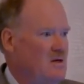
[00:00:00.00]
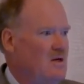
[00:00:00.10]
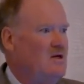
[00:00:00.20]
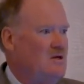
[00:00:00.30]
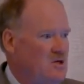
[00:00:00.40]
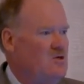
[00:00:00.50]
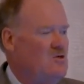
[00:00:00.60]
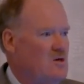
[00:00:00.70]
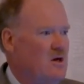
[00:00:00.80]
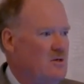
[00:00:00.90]
It
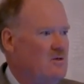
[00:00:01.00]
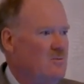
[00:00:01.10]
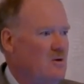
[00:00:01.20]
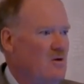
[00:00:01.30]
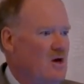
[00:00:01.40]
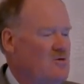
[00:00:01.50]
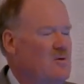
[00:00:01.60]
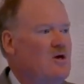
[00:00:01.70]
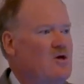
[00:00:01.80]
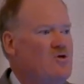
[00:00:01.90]
continues on to progress
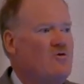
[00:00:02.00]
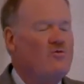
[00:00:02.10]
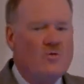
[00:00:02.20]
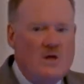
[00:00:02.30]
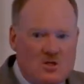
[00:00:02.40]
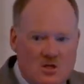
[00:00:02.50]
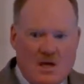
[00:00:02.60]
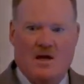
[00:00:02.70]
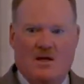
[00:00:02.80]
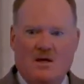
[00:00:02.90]
because you've
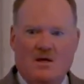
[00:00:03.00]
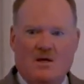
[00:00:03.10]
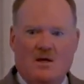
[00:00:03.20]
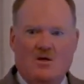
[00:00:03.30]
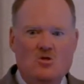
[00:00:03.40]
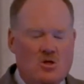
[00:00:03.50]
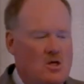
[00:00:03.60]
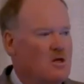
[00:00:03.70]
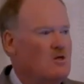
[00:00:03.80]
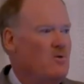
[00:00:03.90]
reset
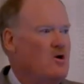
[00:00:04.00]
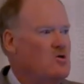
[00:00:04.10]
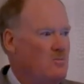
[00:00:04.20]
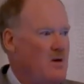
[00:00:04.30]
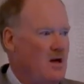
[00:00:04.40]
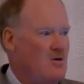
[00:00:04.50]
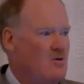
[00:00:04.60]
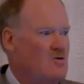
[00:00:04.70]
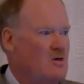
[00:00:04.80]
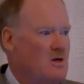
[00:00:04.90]
gene expression
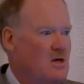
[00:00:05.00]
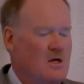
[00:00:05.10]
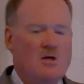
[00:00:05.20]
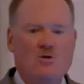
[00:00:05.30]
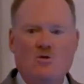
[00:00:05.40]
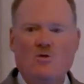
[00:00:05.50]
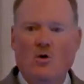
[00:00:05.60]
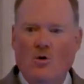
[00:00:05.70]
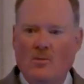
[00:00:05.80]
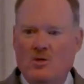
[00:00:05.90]
patterns in a new
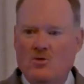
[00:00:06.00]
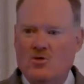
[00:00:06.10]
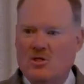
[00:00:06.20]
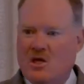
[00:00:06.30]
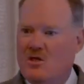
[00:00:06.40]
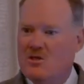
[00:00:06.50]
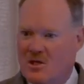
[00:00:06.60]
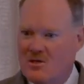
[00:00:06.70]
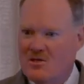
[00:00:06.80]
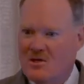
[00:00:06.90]

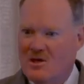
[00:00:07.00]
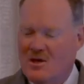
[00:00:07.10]
homeostasis,